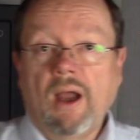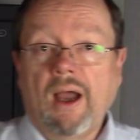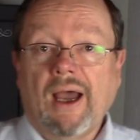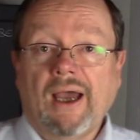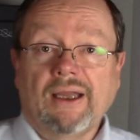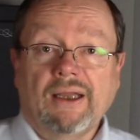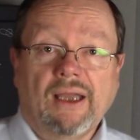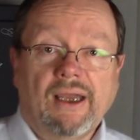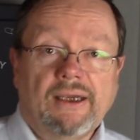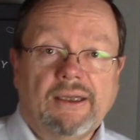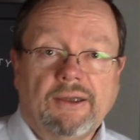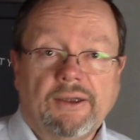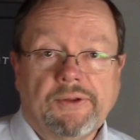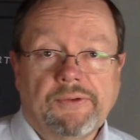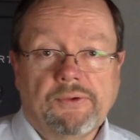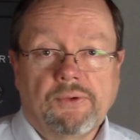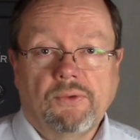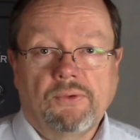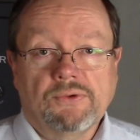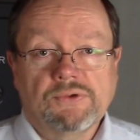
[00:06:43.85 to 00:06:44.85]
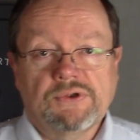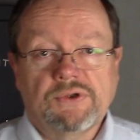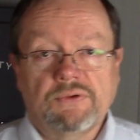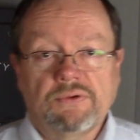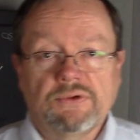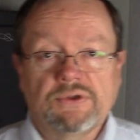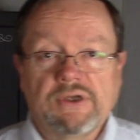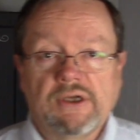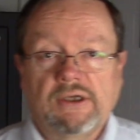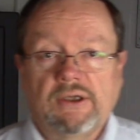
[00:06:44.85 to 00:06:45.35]
I like leather
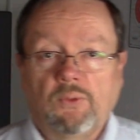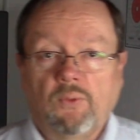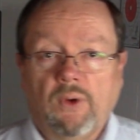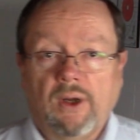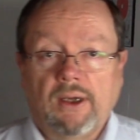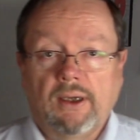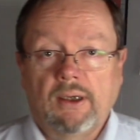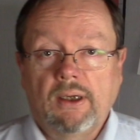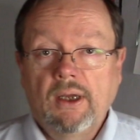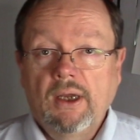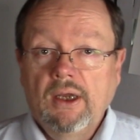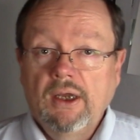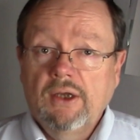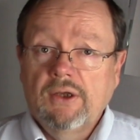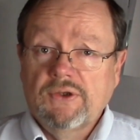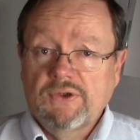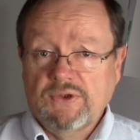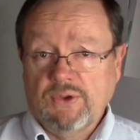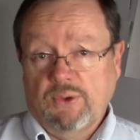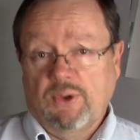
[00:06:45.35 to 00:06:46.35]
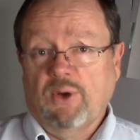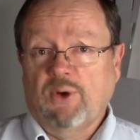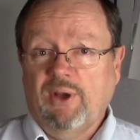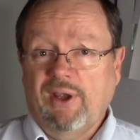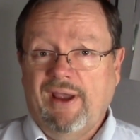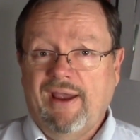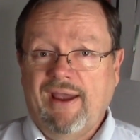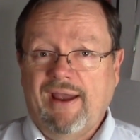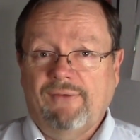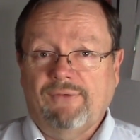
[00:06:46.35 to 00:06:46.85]
holsters anyway, so there
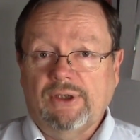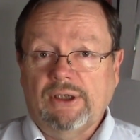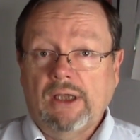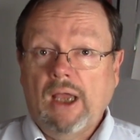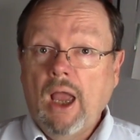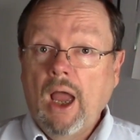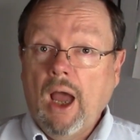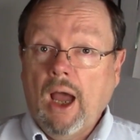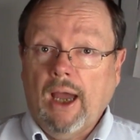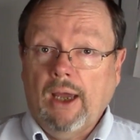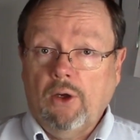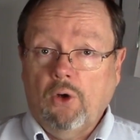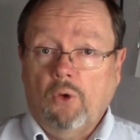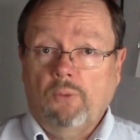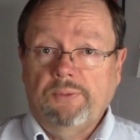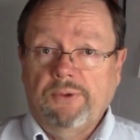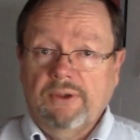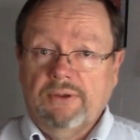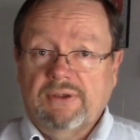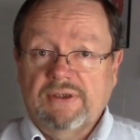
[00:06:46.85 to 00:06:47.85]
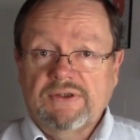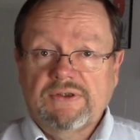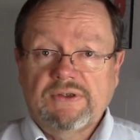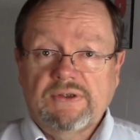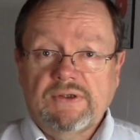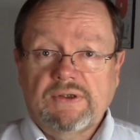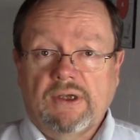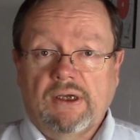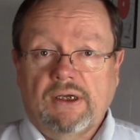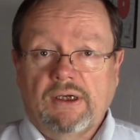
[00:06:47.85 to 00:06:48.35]
you have it. I hope that
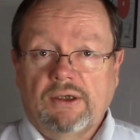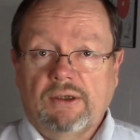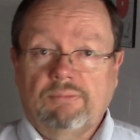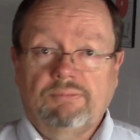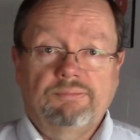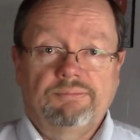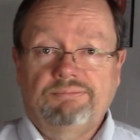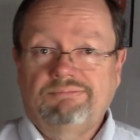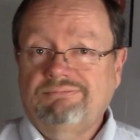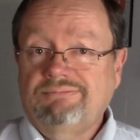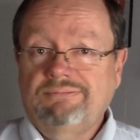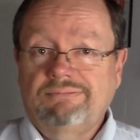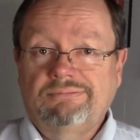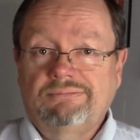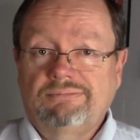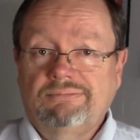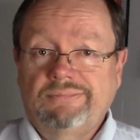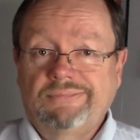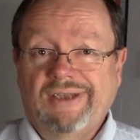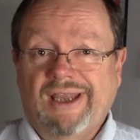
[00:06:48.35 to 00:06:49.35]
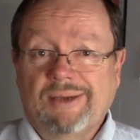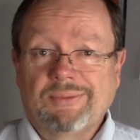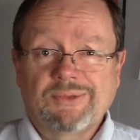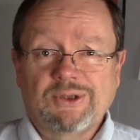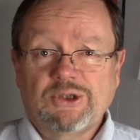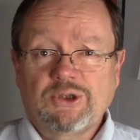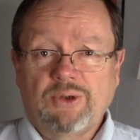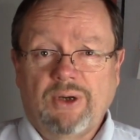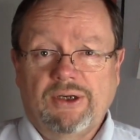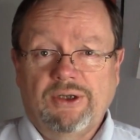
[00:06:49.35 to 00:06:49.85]
this
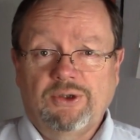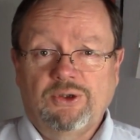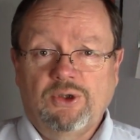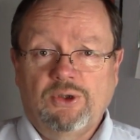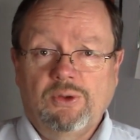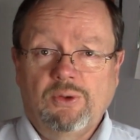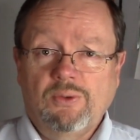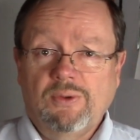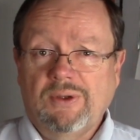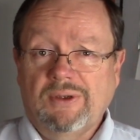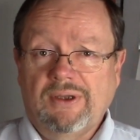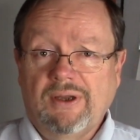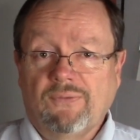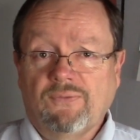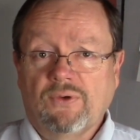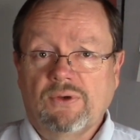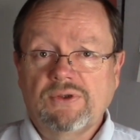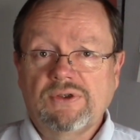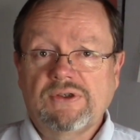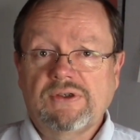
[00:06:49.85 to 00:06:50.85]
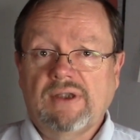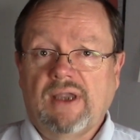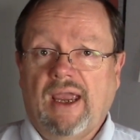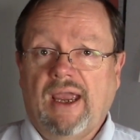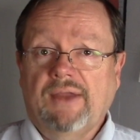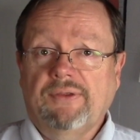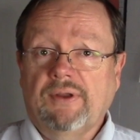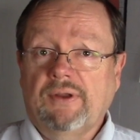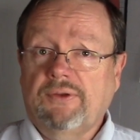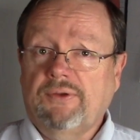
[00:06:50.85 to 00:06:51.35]
demonstrated to you the difference
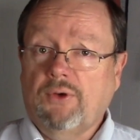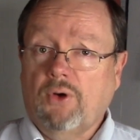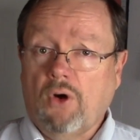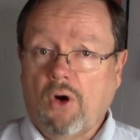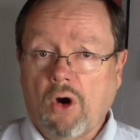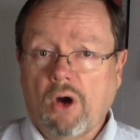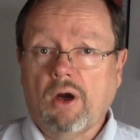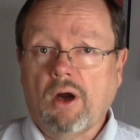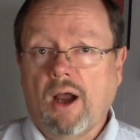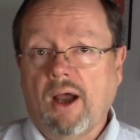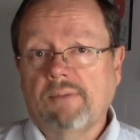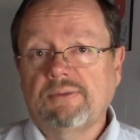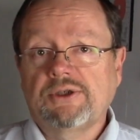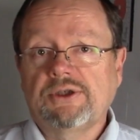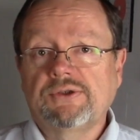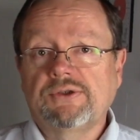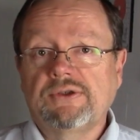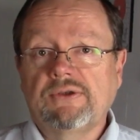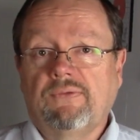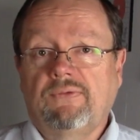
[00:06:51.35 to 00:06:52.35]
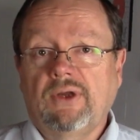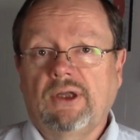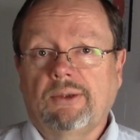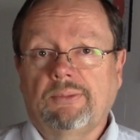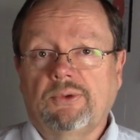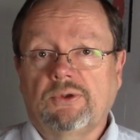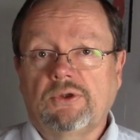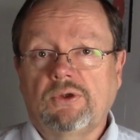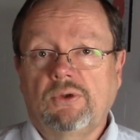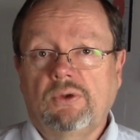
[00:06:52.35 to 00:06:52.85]
and that there are options
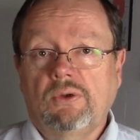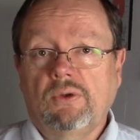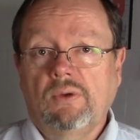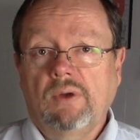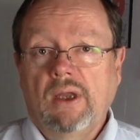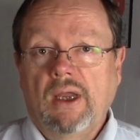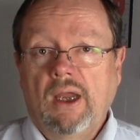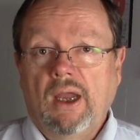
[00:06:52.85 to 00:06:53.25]
available to you.